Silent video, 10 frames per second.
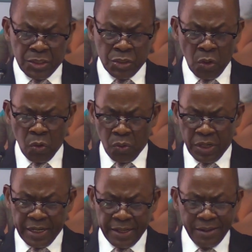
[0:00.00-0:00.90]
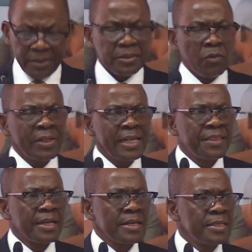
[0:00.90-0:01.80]
So, what
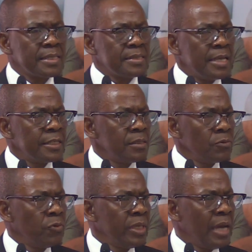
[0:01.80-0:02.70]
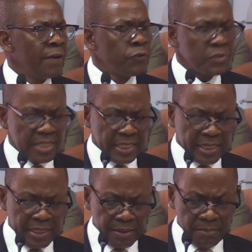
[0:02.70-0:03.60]
are the risks that we are
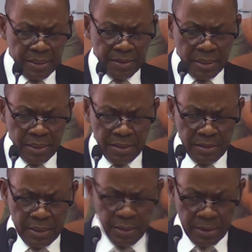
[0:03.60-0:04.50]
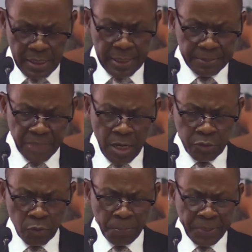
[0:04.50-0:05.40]
foreseeing in the
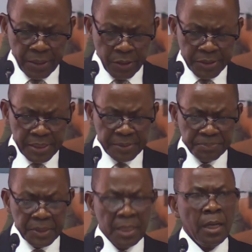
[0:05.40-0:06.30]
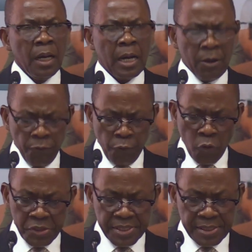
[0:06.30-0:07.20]
outlook period? Of
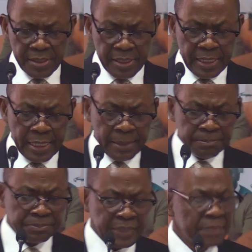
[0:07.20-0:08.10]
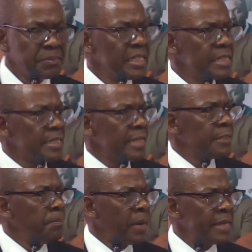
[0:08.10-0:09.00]
course,
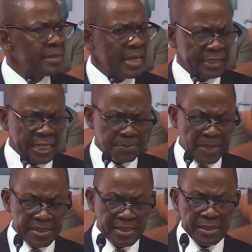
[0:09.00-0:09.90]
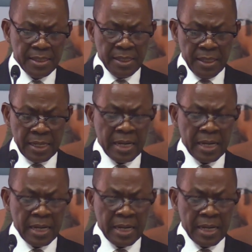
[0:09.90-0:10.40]
administered price adjustments